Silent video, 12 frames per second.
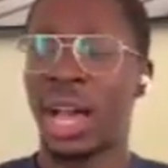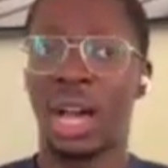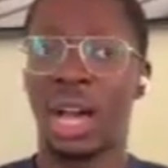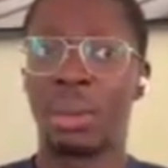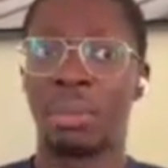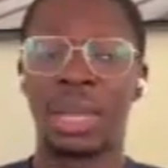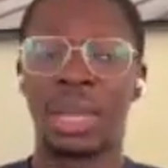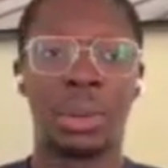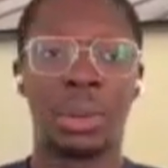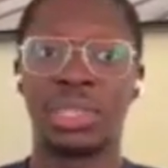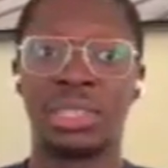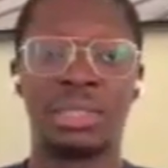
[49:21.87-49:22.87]
And
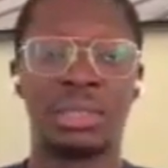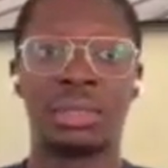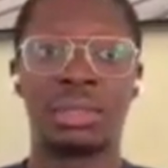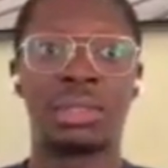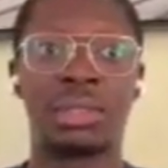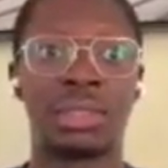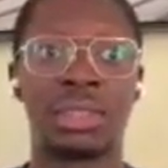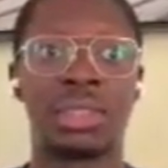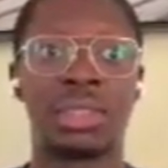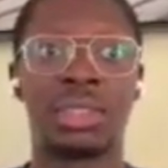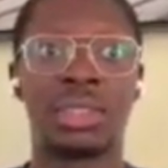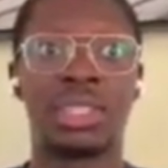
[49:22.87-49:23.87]
I was
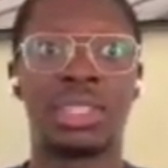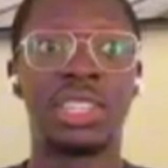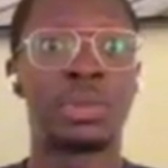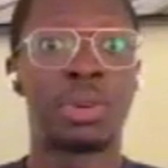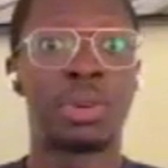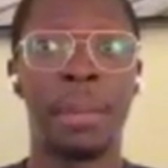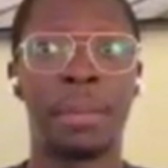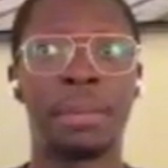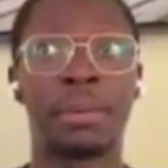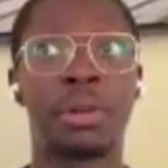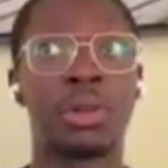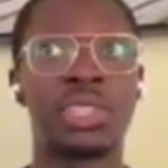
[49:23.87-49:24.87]
this
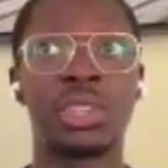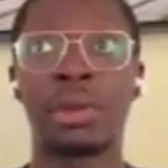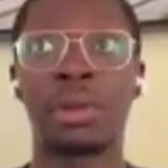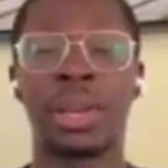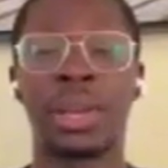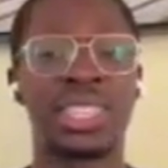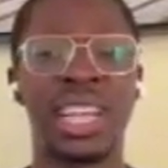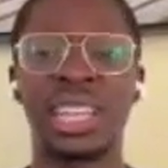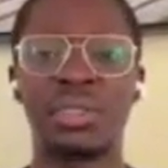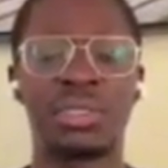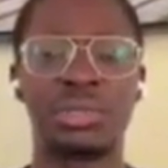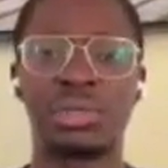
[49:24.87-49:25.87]
prep, close to the prep, I
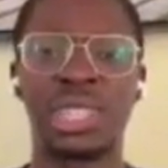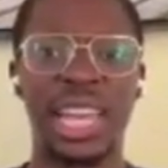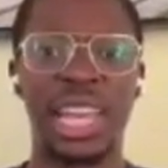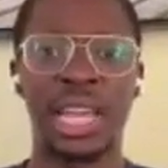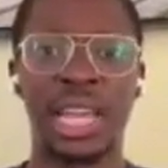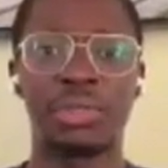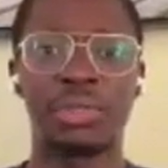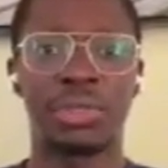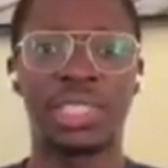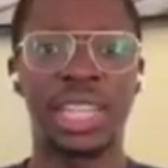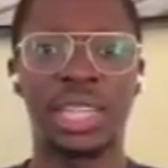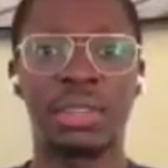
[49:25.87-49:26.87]
started lifting really
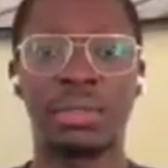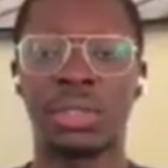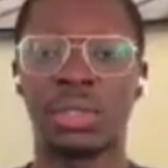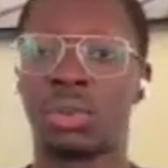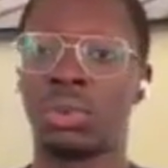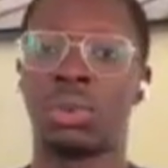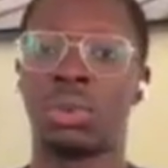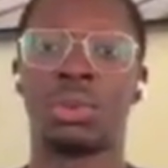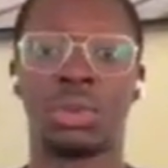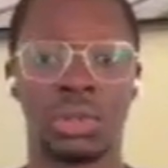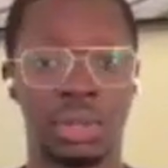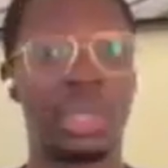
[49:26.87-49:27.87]
hangry for deadlifts.
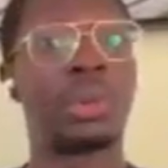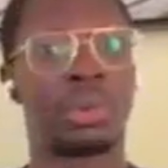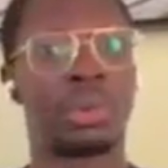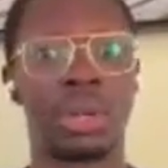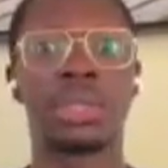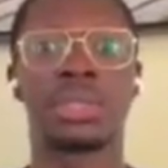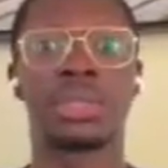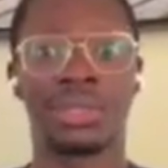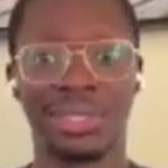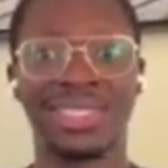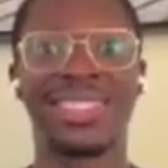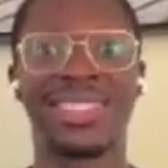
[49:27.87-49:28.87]
Oh, it works.